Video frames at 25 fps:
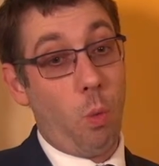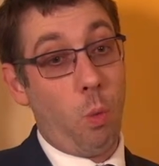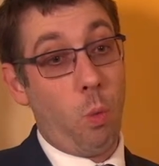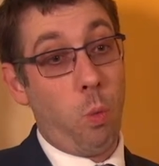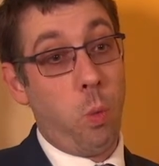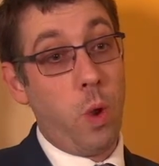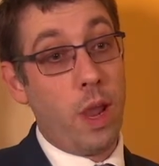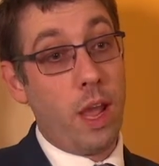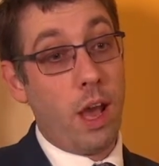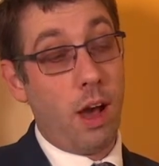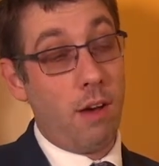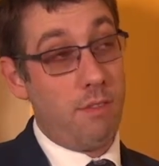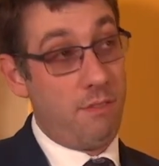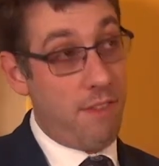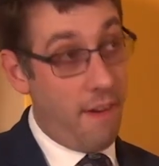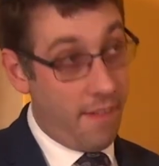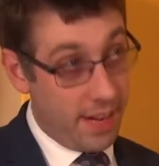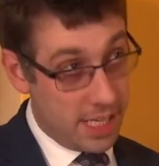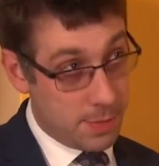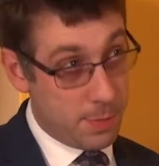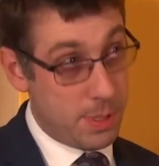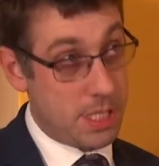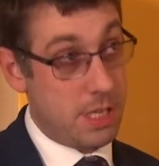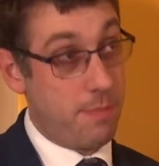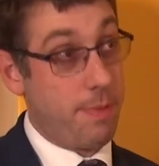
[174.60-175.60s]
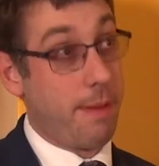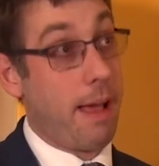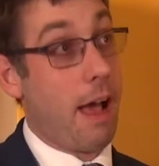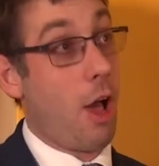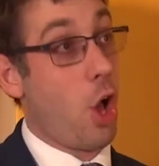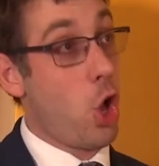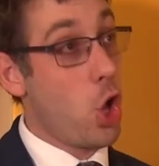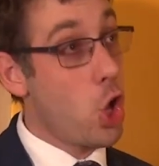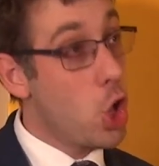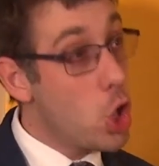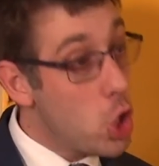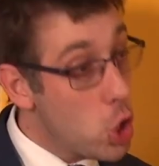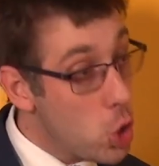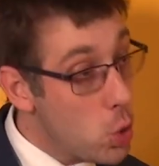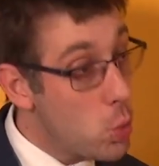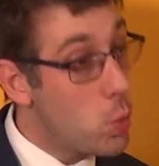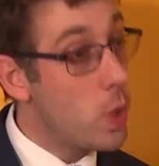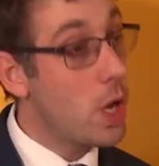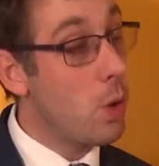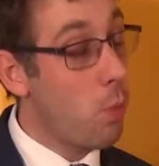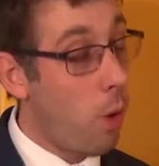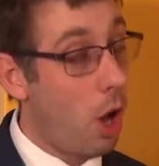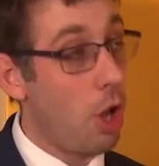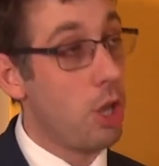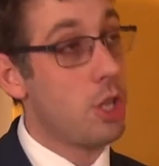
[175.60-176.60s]
We are very specific about who
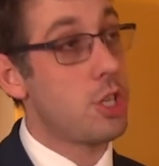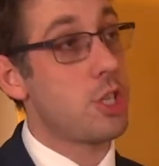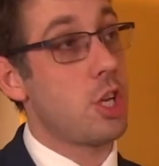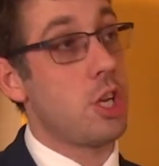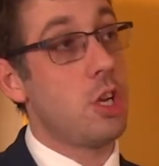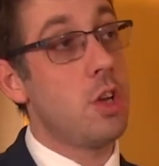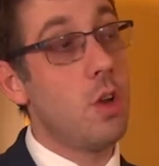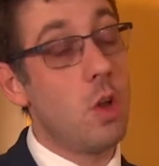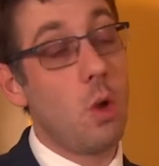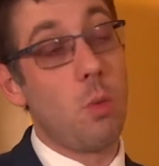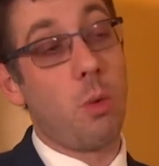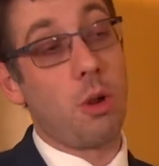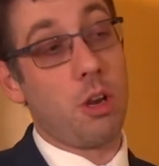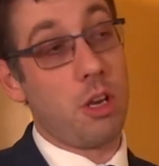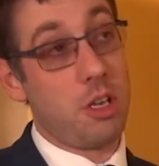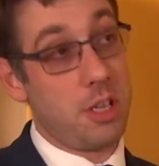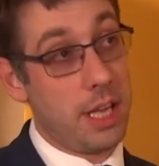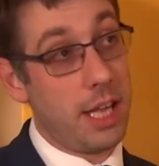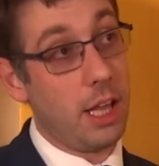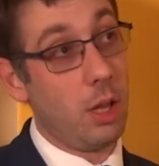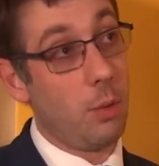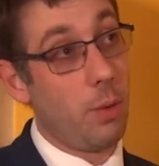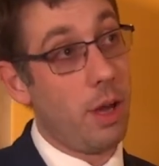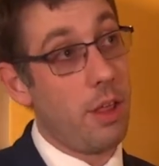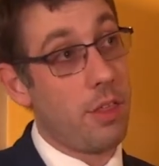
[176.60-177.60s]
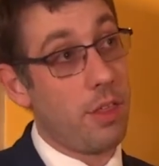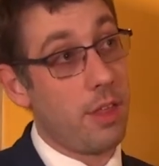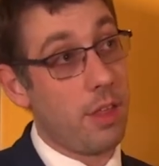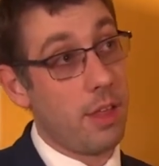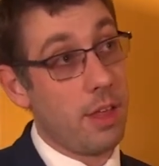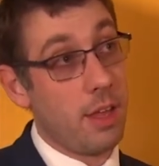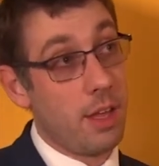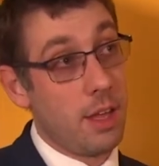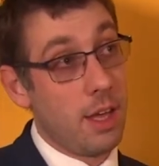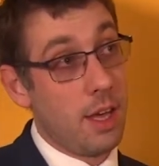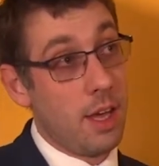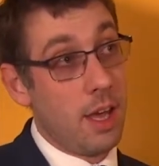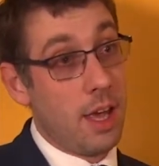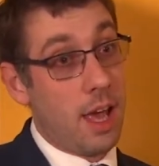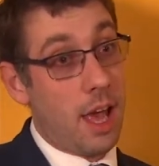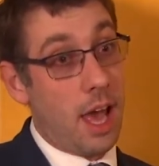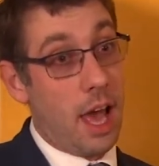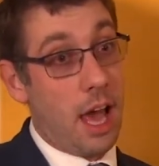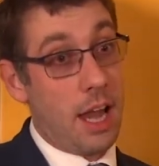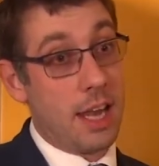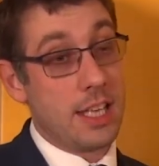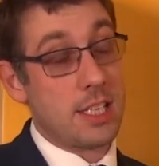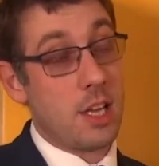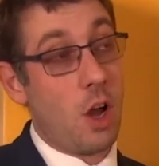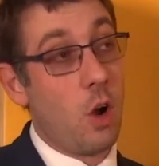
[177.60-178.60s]
we want and who we want to deal with,
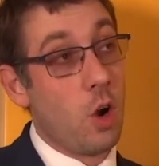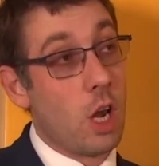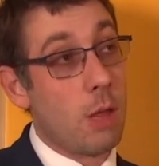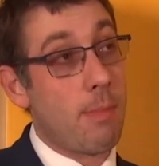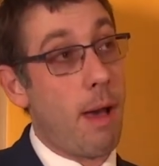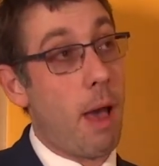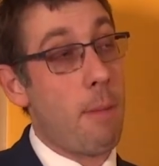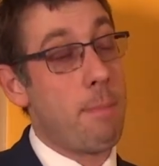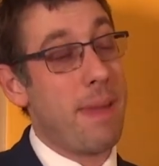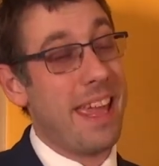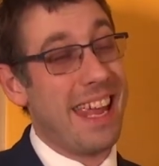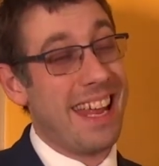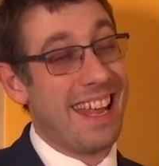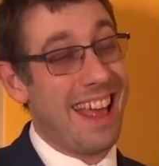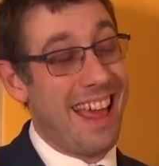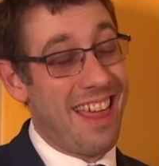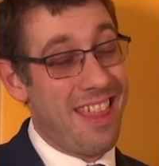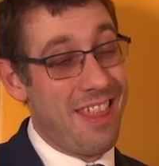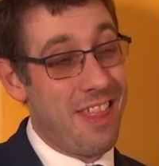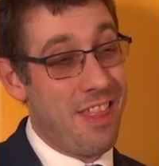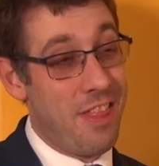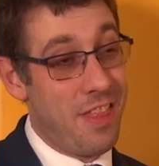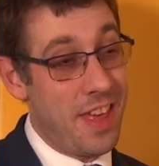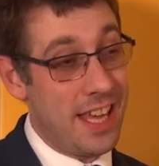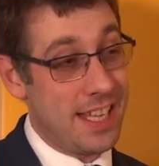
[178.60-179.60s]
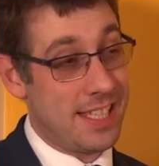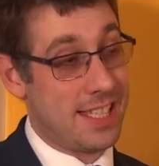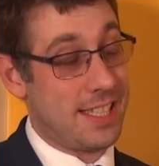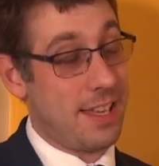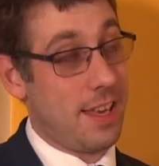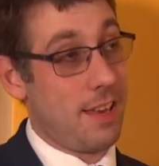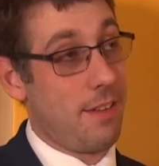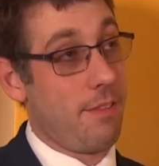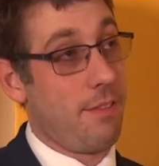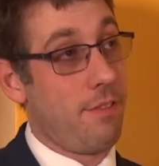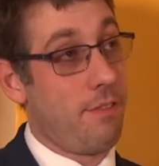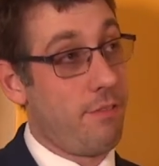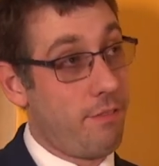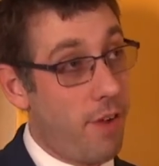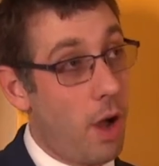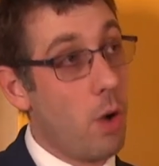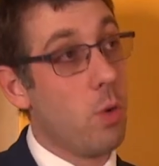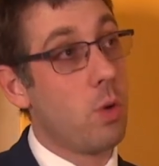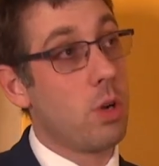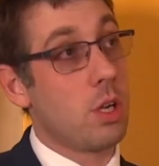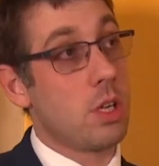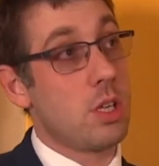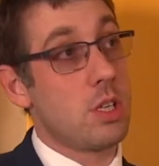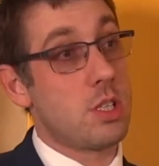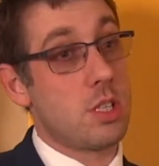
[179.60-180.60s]
and it's only by being this
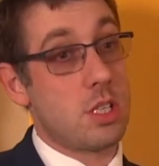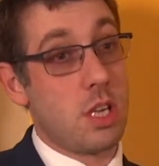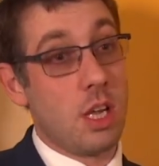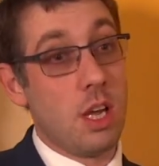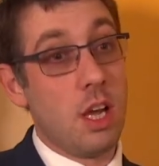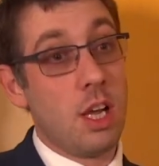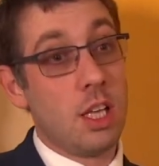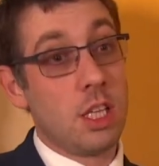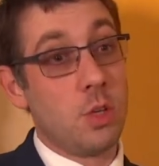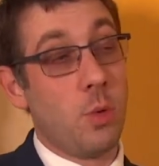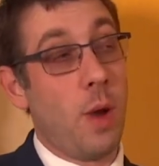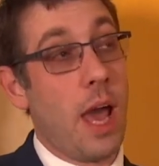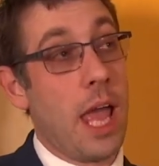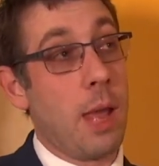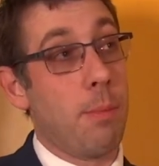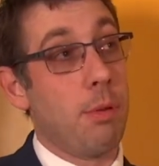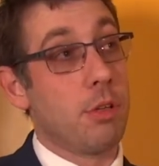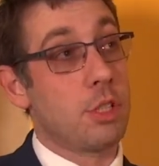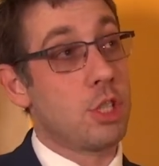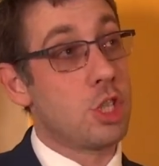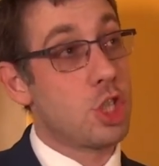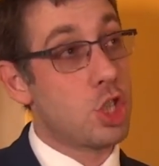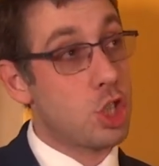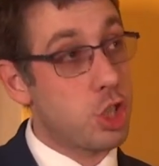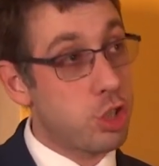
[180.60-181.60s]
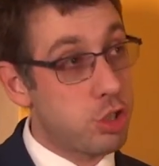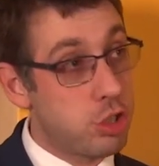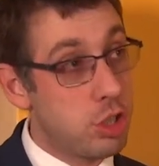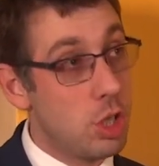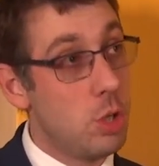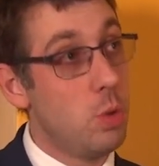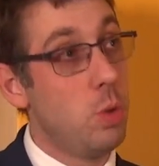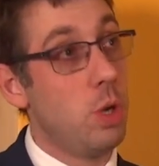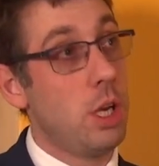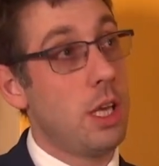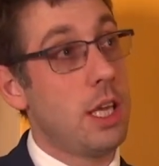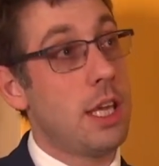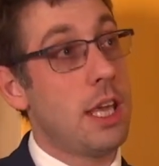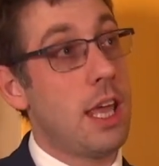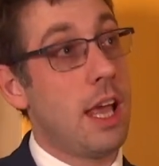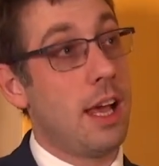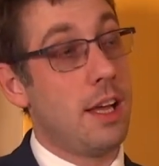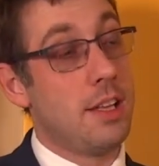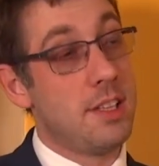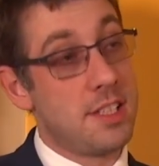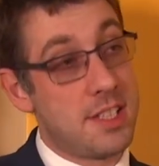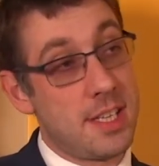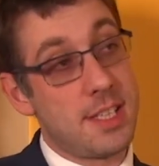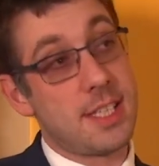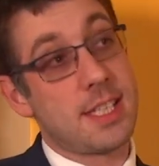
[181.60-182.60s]
focused that we're able to truly
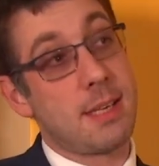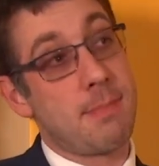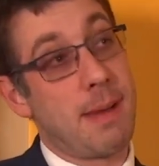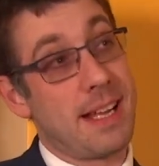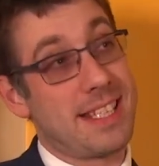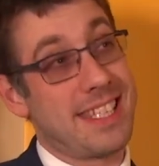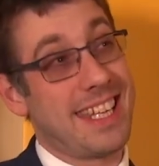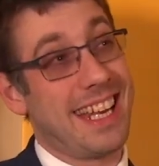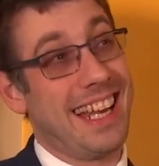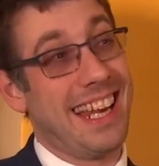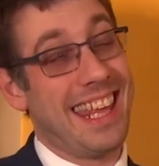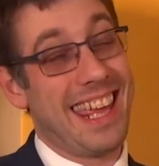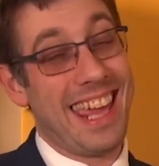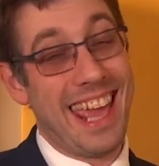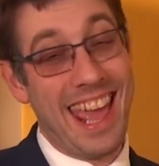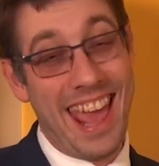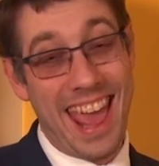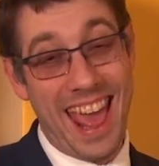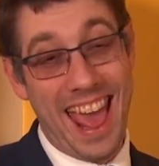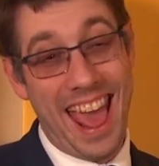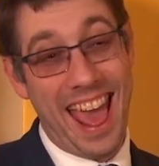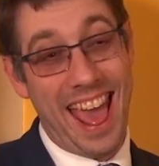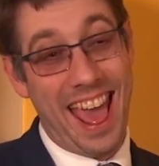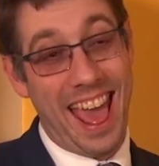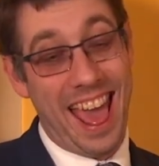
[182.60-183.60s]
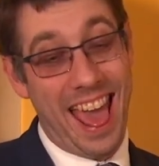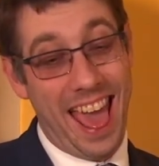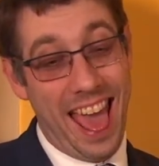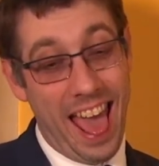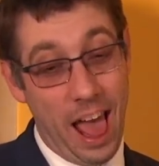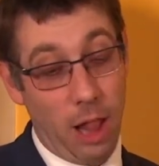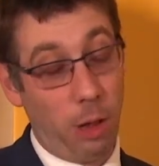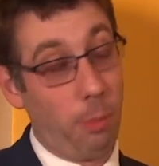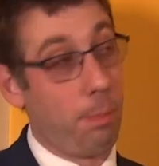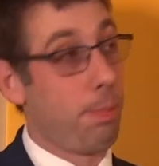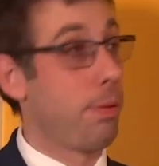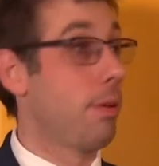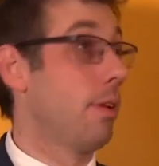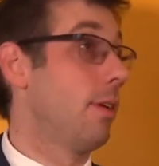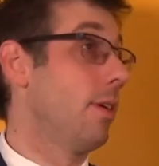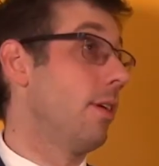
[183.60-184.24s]
and systematically help